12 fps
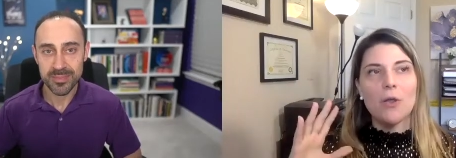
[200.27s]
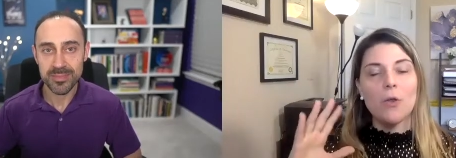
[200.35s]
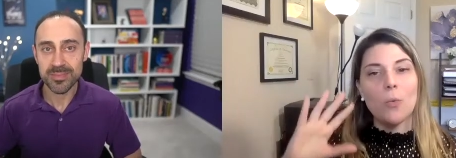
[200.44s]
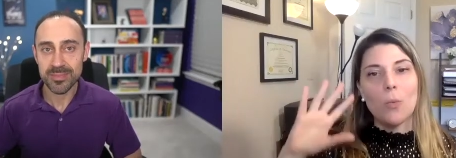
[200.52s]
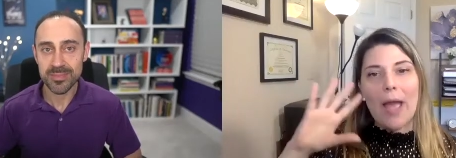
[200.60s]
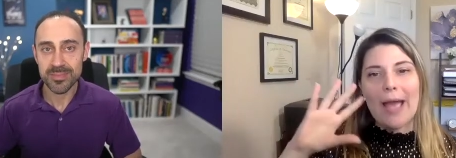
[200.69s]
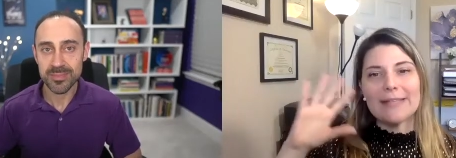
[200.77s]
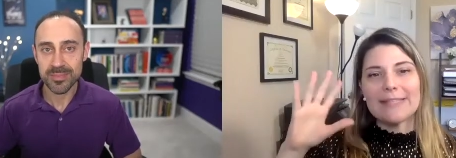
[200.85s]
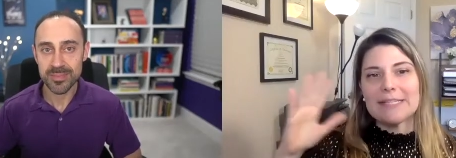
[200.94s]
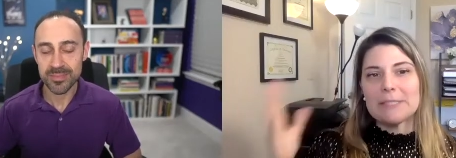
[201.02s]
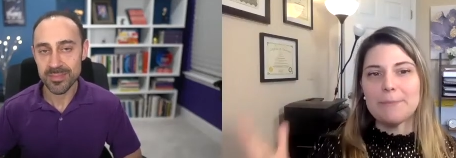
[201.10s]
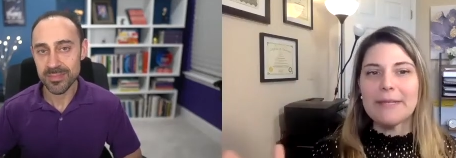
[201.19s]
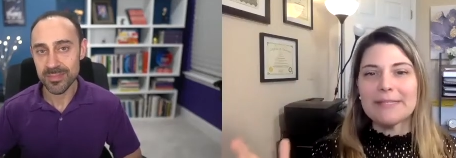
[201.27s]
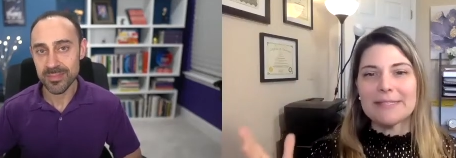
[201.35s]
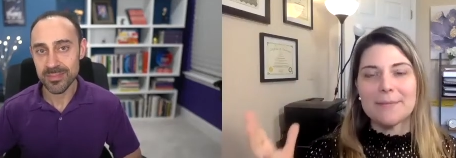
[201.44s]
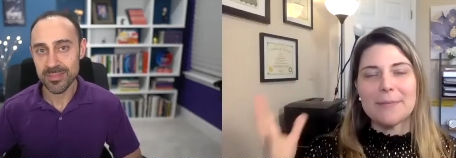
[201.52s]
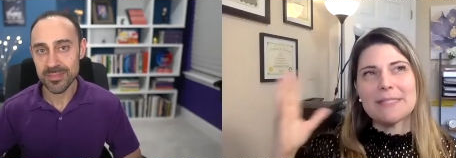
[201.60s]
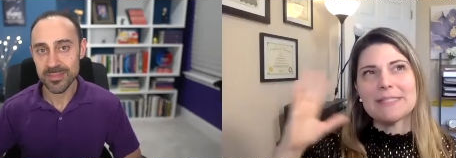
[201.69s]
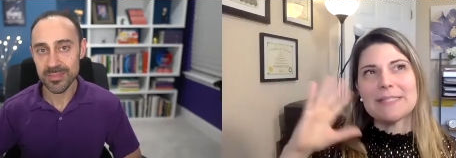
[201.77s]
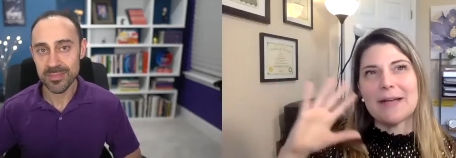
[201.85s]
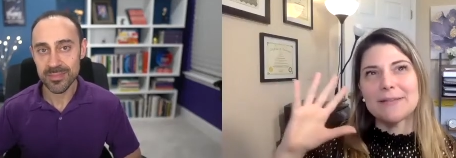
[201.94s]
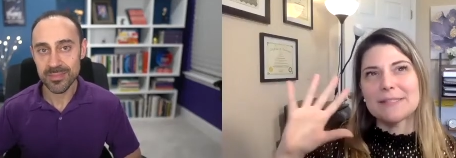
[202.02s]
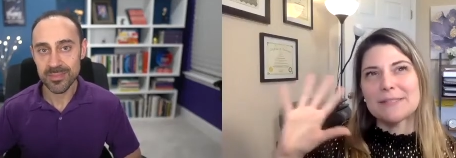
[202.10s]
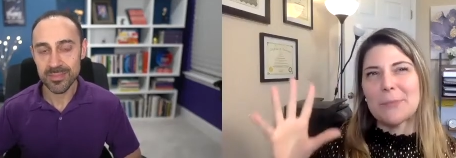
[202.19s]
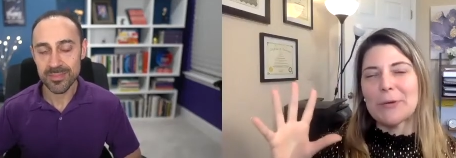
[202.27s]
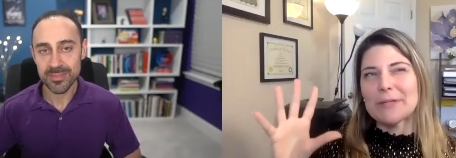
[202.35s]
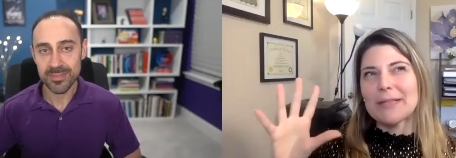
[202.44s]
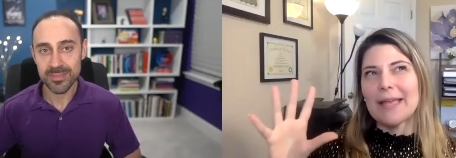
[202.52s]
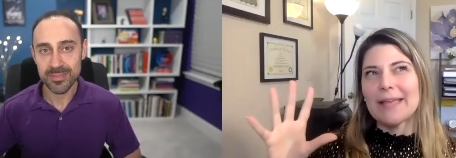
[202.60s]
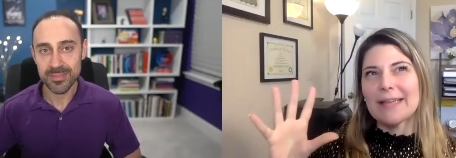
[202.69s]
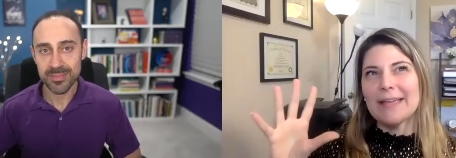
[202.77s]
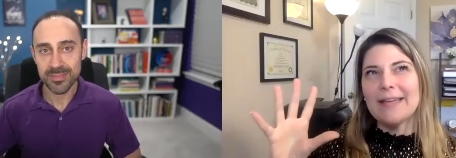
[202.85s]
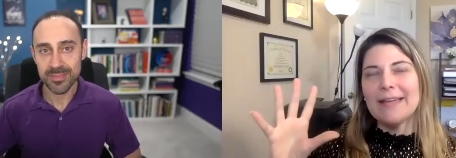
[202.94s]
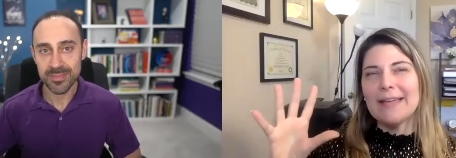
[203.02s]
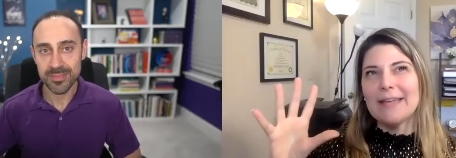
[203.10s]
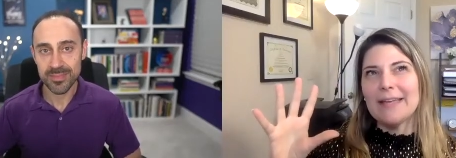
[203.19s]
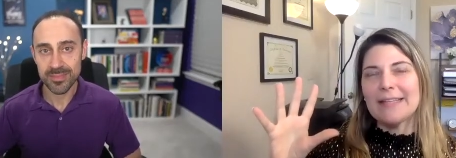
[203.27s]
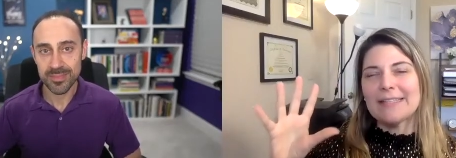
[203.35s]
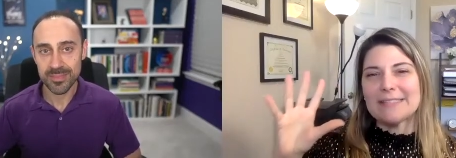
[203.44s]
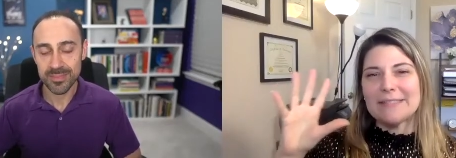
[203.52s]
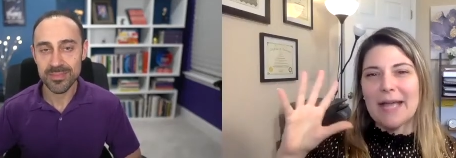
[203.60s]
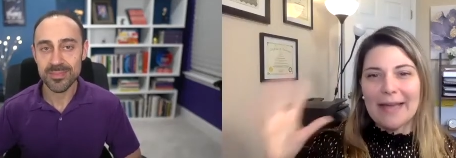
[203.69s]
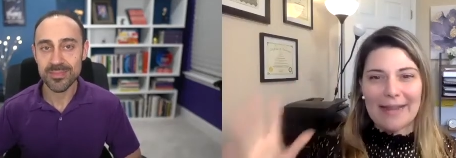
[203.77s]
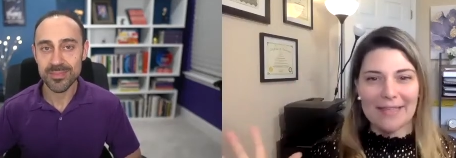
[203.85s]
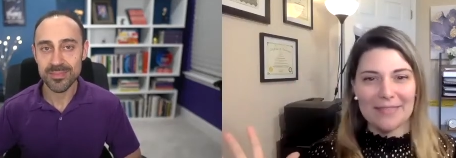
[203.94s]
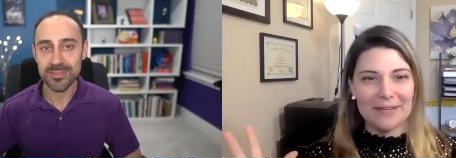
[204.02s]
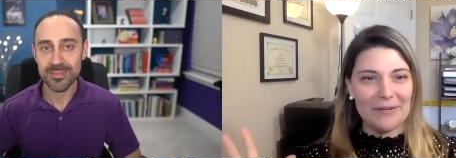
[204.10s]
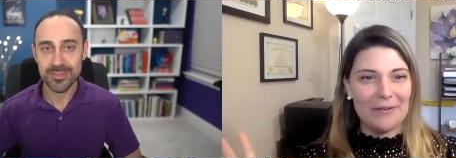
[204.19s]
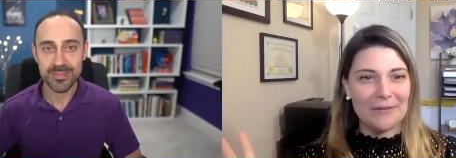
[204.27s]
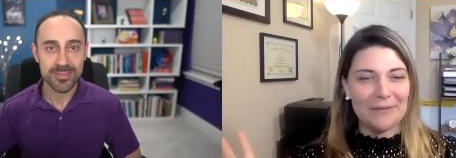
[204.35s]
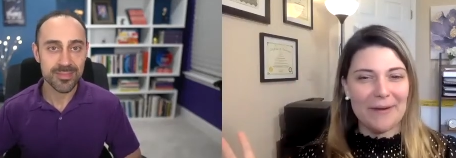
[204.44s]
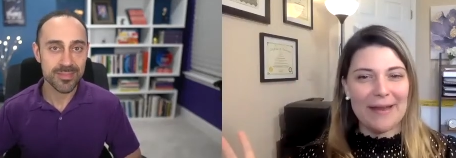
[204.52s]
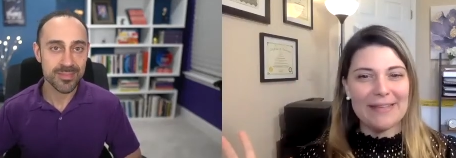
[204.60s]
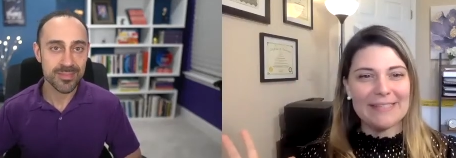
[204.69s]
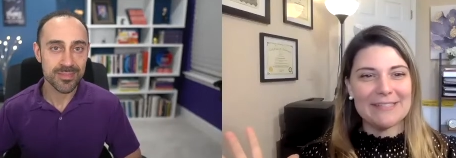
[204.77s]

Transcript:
Speaker 1: who, as I speak to them, it sounds more like it's not ethical, right?